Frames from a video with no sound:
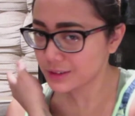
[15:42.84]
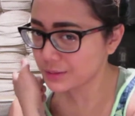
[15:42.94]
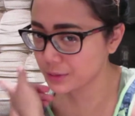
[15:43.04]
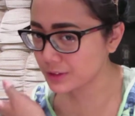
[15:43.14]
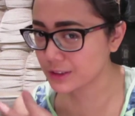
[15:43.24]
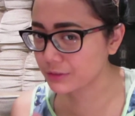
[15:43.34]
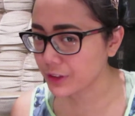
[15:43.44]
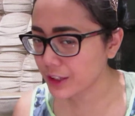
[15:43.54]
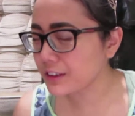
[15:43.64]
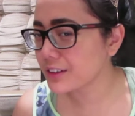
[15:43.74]
It's over
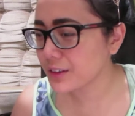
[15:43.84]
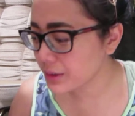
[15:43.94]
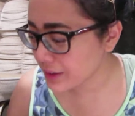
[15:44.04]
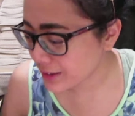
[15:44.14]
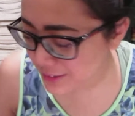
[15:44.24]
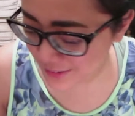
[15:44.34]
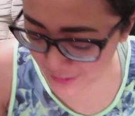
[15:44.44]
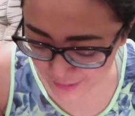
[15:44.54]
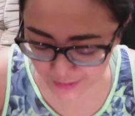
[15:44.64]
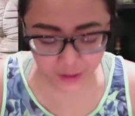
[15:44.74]
there. Okay.
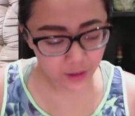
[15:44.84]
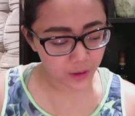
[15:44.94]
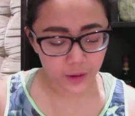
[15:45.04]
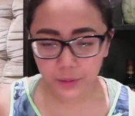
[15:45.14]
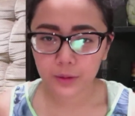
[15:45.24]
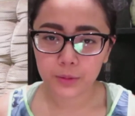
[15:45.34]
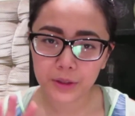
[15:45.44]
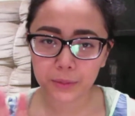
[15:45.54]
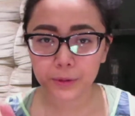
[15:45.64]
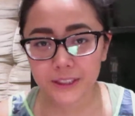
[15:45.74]
We're
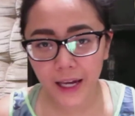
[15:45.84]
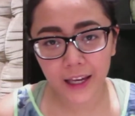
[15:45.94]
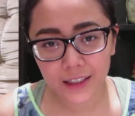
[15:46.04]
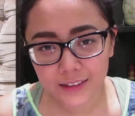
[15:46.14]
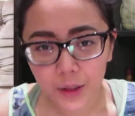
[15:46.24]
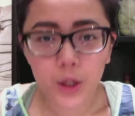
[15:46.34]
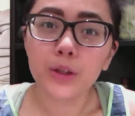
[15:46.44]
gonna pretend